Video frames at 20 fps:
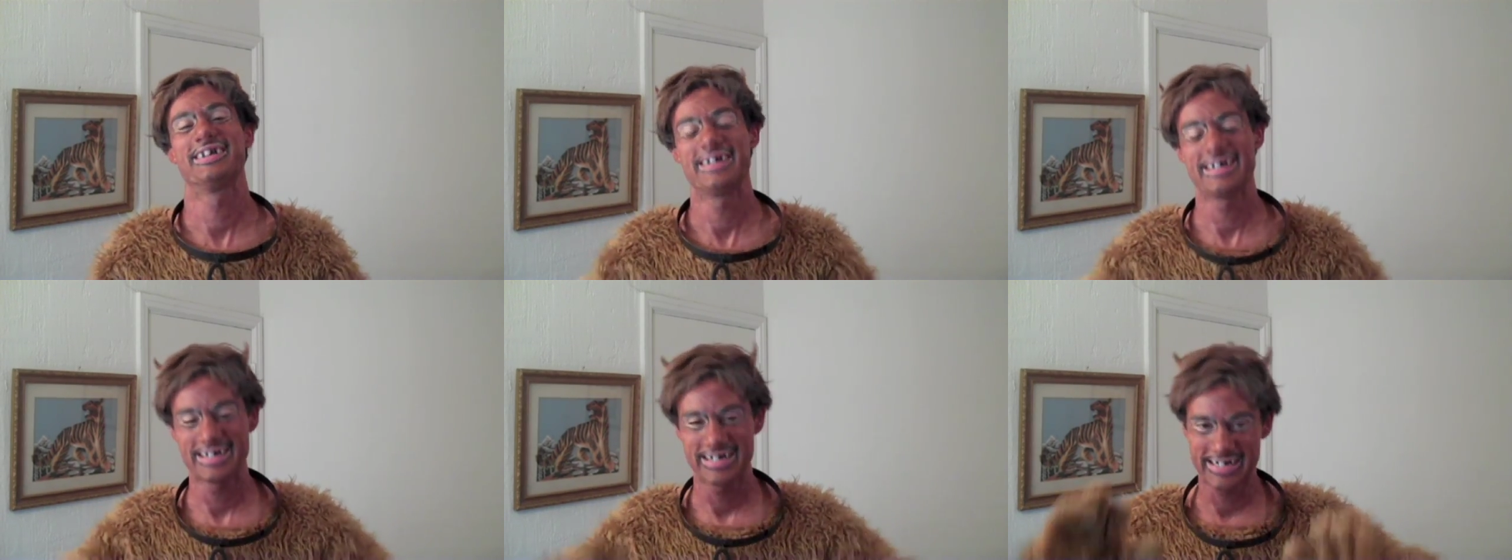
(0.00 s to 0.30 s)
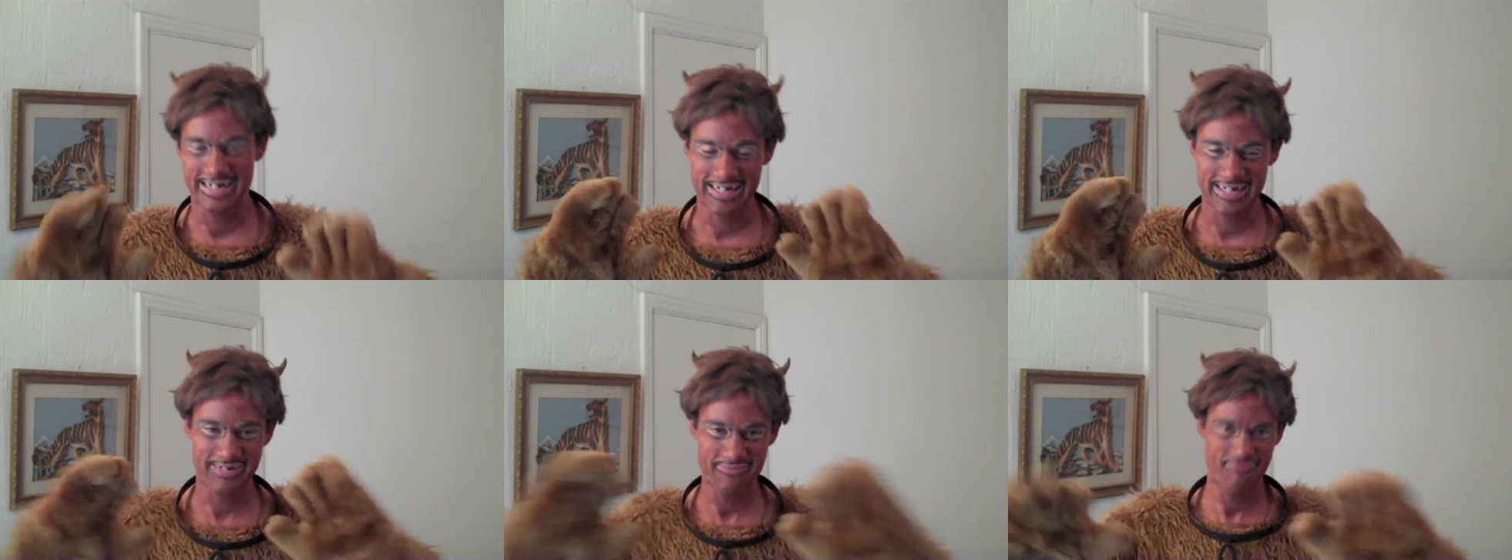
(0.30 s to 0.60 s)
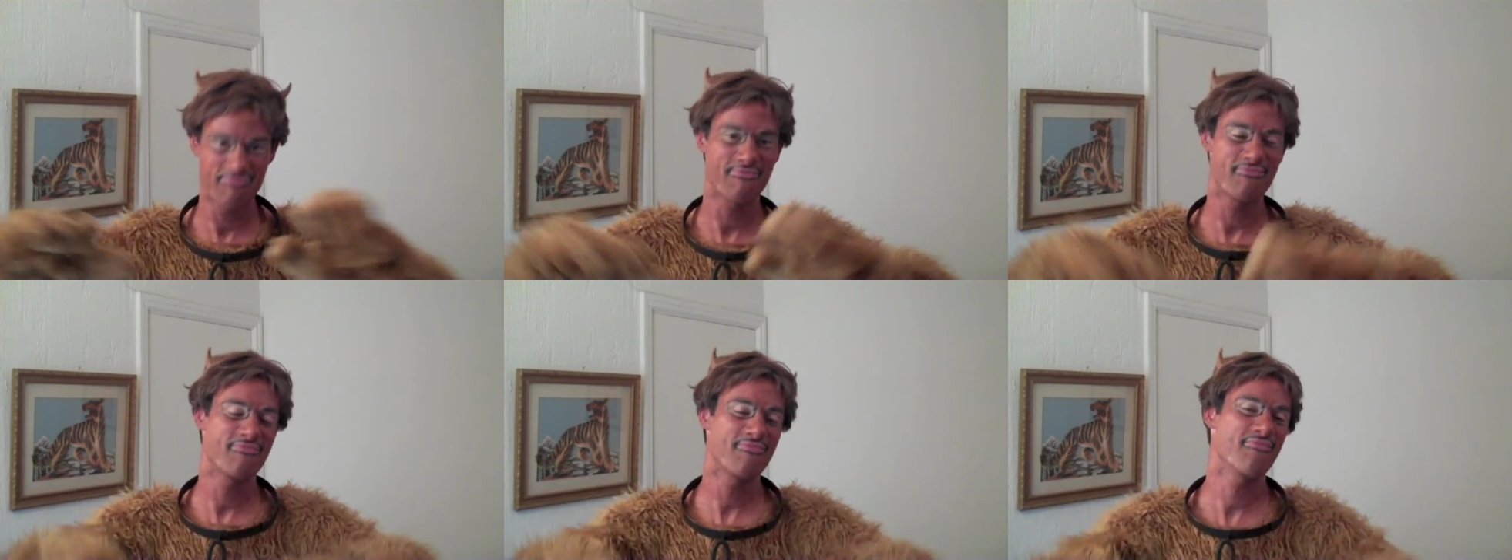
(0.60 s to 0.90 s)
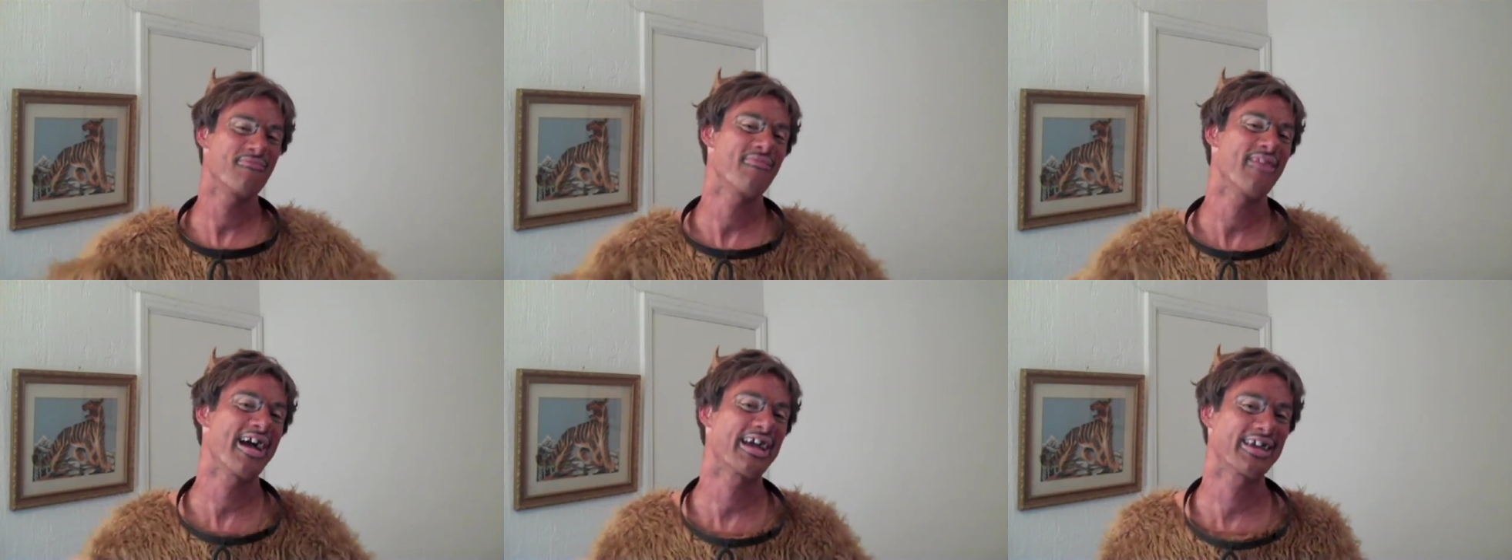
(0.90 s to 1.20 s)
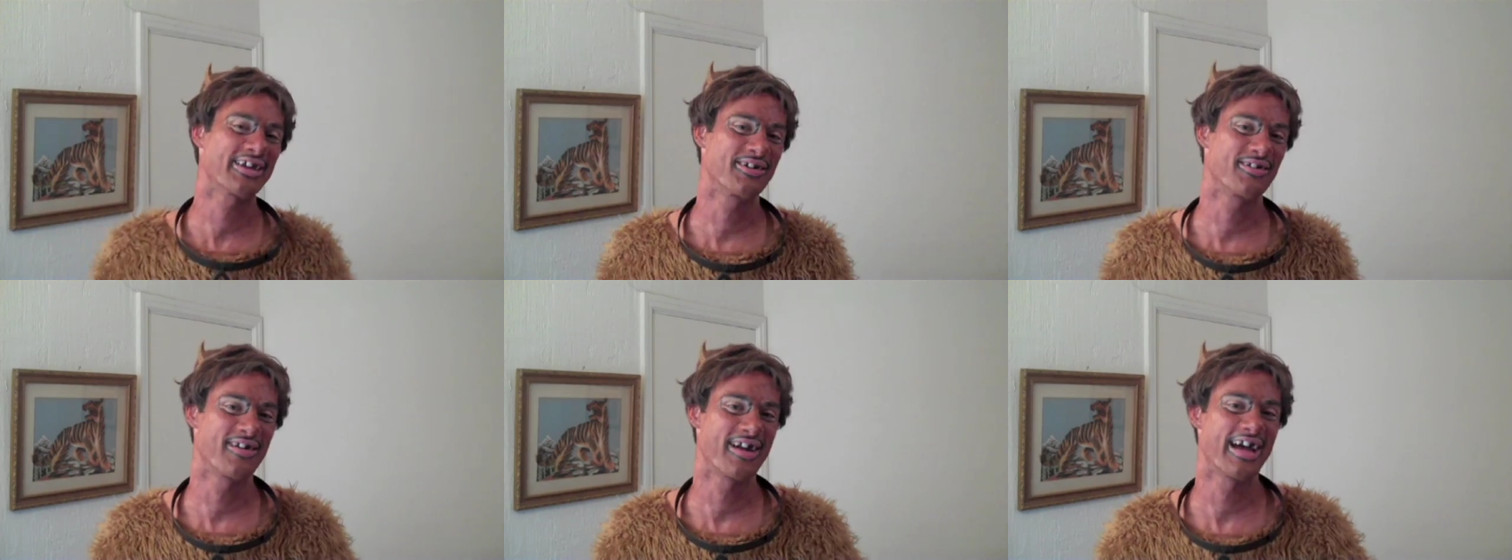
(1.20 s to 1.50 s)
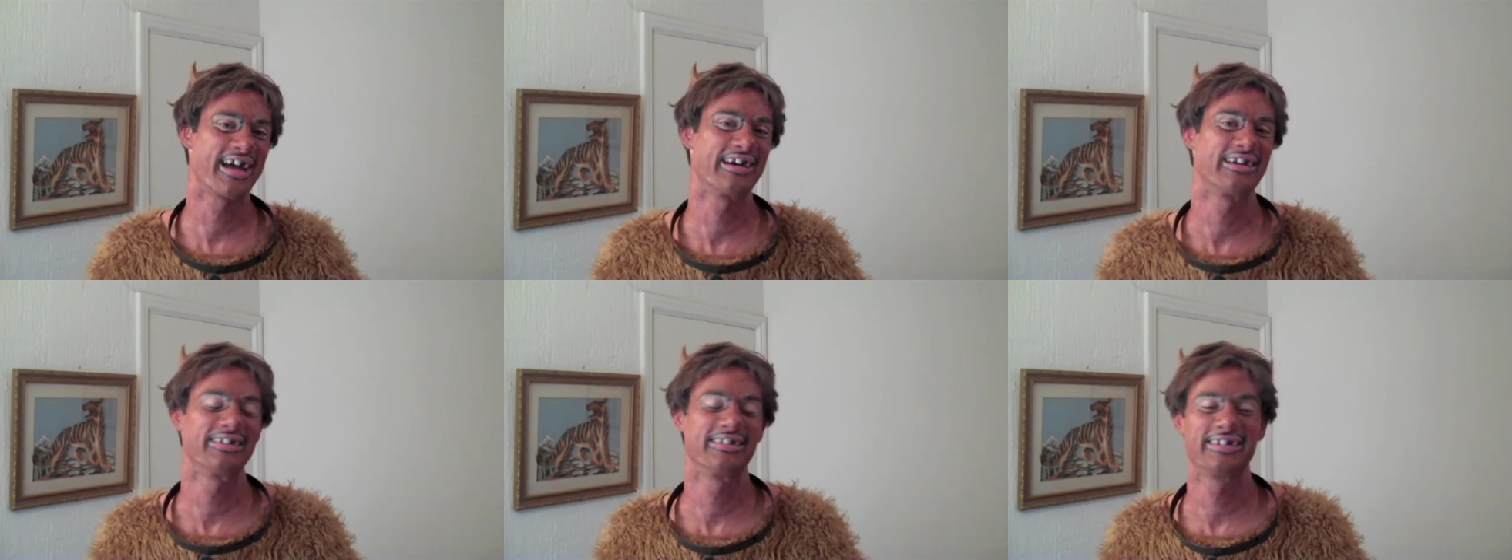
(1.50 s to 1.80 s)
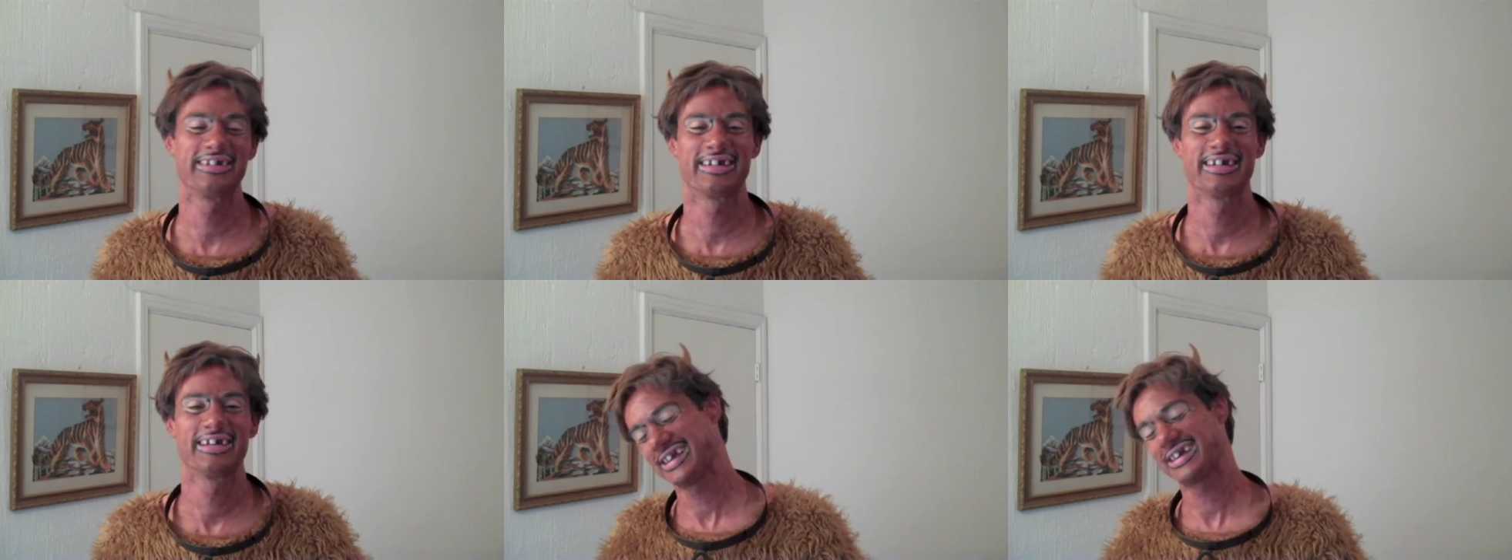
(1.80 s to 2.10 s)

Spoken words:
smack it around,